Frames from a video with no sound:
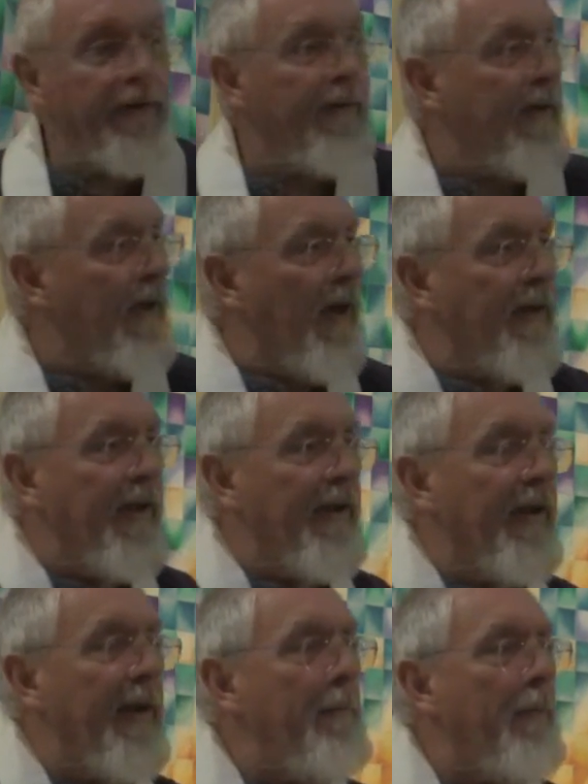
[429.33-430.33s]
the idea
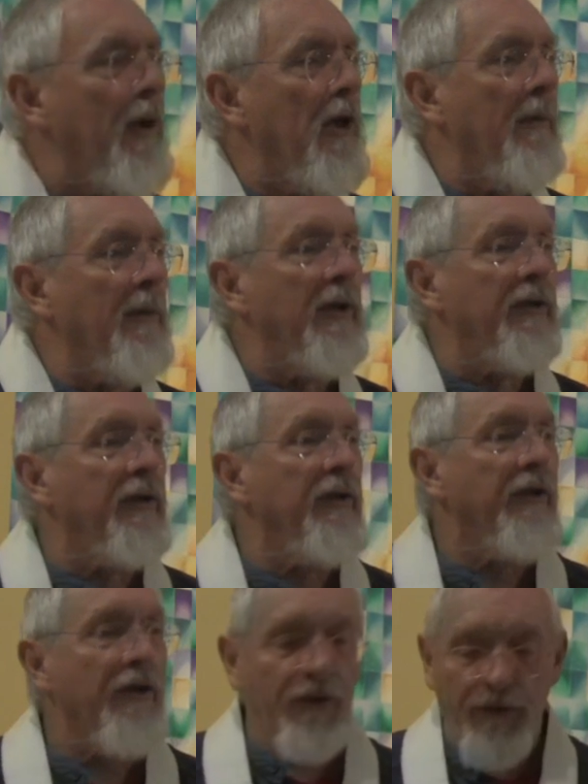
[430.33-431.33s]
that impermanent
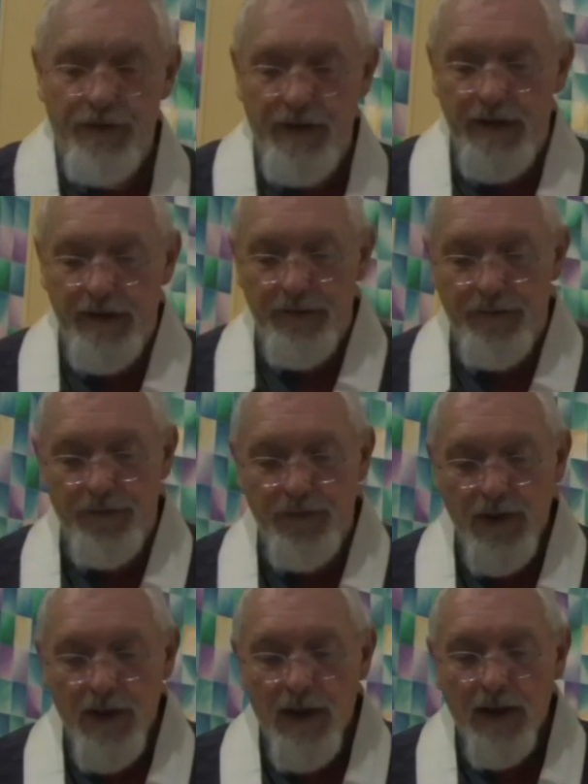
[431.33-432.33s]
conditioned things
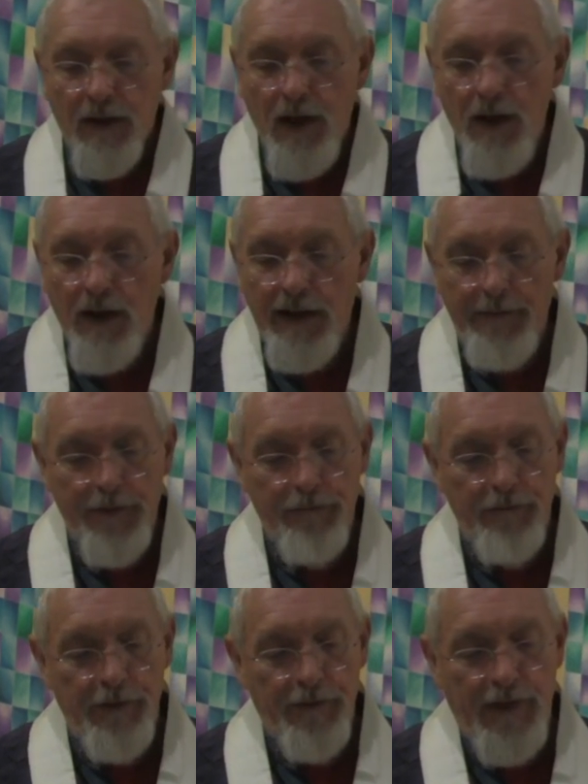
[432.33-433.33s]
can't give
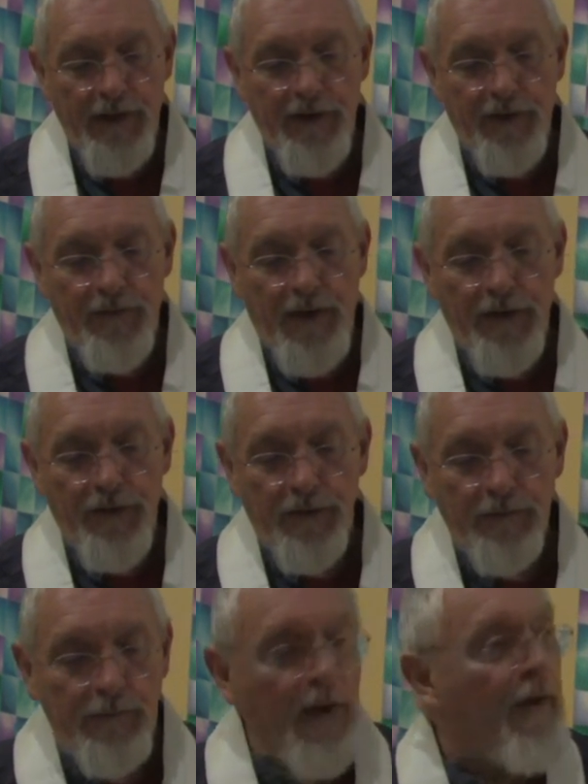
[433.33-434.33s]
us real
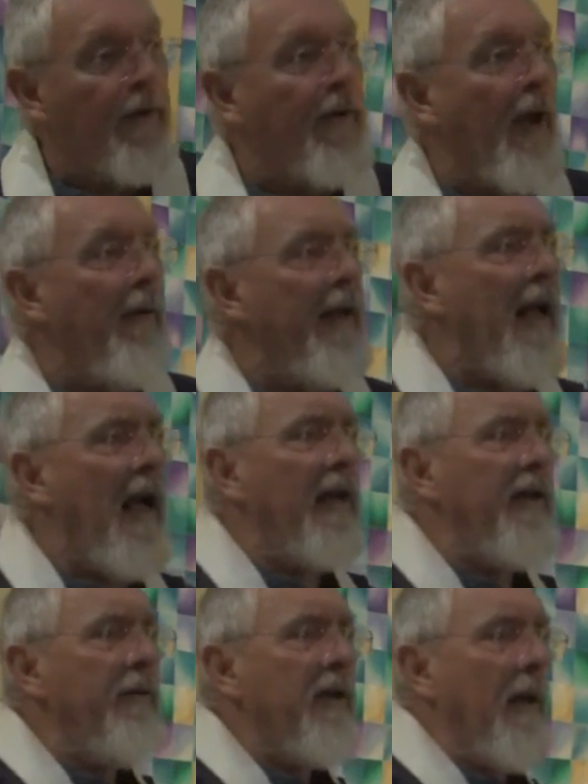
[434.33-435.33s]
satisfaction. So in our
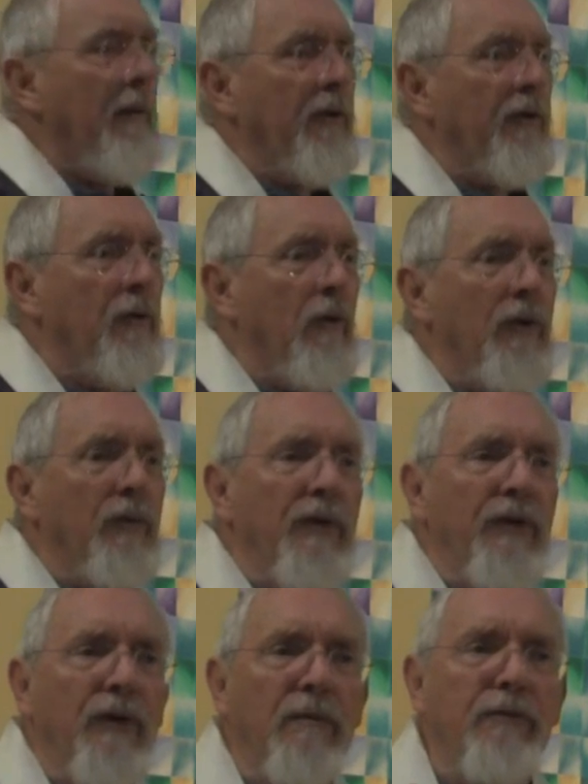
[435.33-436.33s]
newcomers course, we
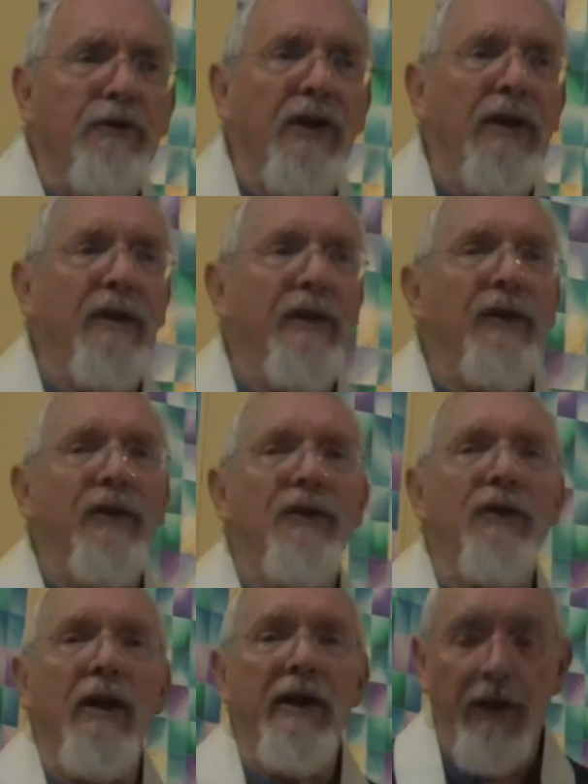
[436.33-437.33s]
sort of present these in a
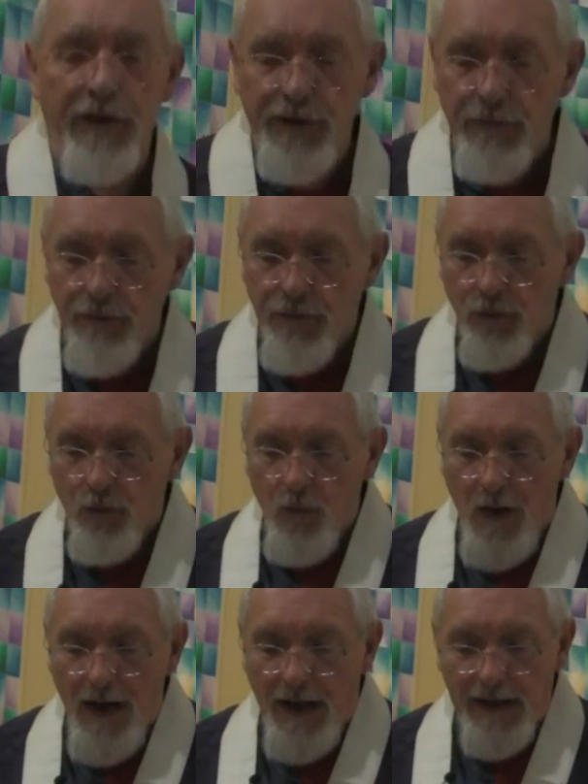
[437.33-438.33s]
slightly unusual
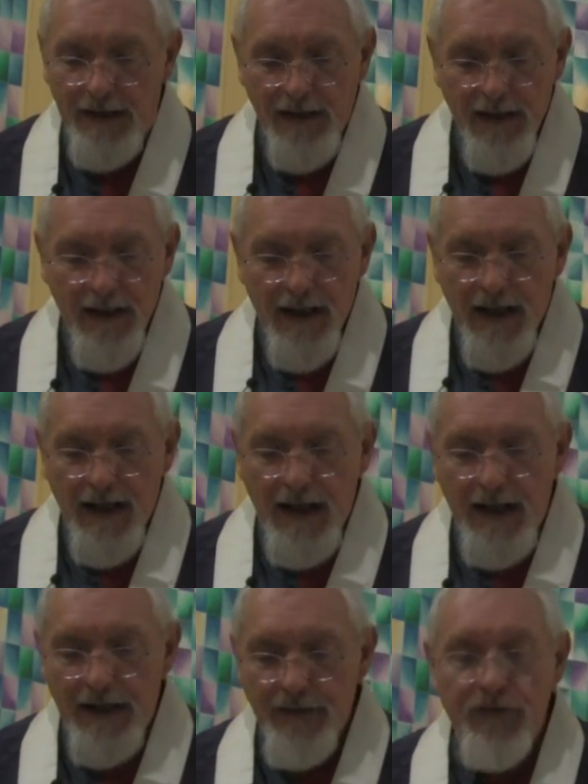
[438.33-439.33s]
way
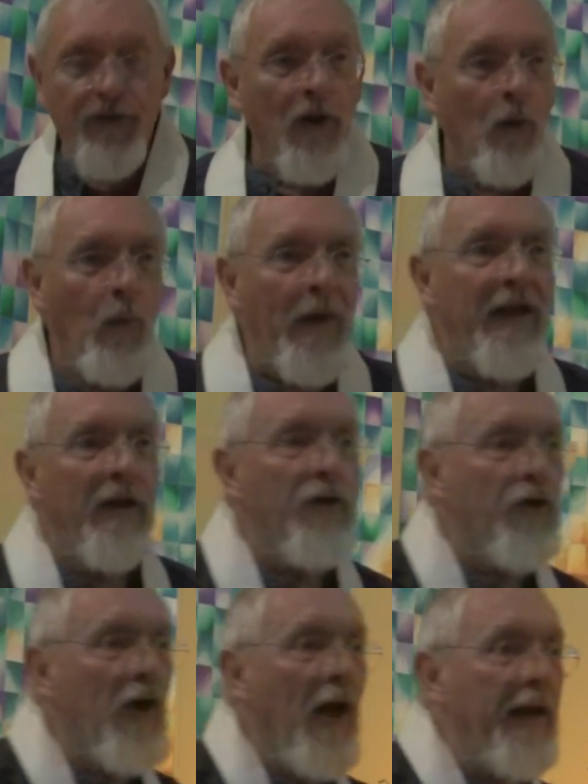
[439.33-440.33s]
as we can
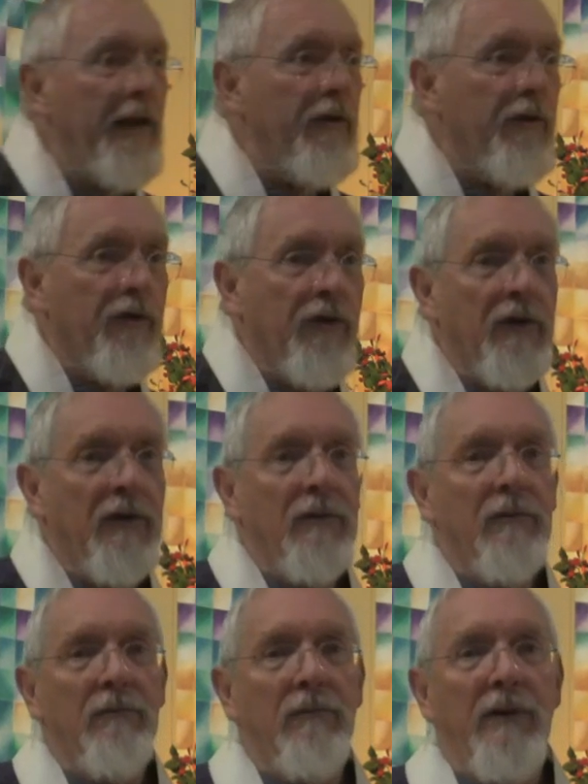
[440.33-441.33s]
change
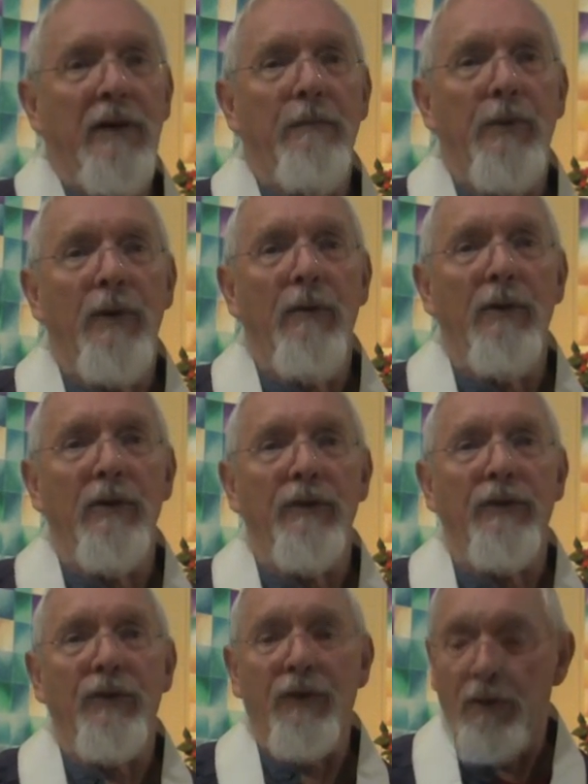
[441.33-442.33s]

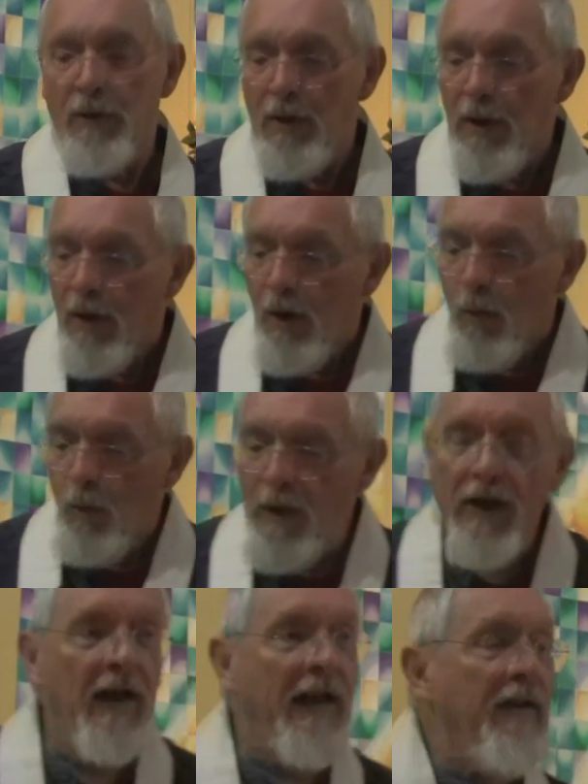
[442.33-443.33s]
impermanence.
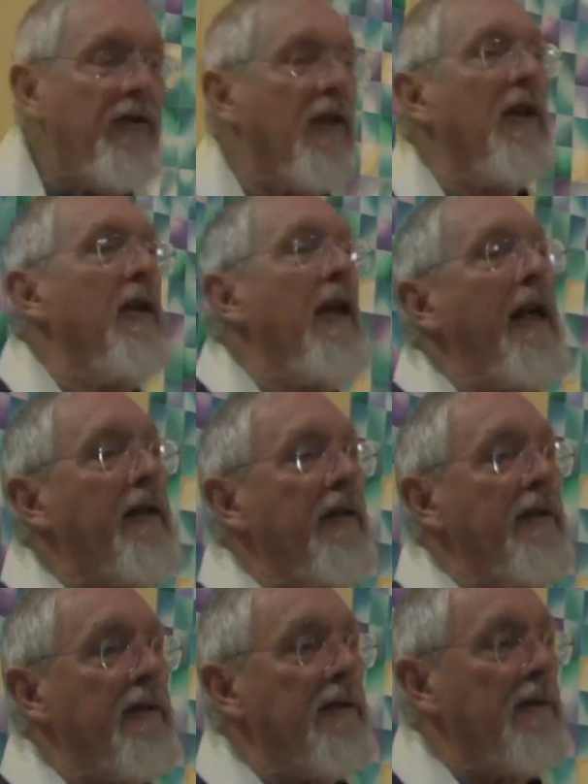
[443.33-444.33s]
We are
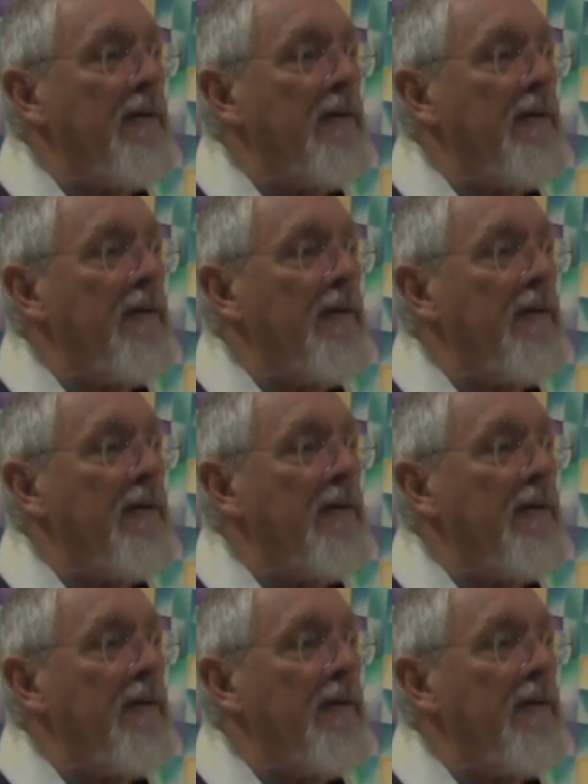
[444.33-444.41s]
interconnected,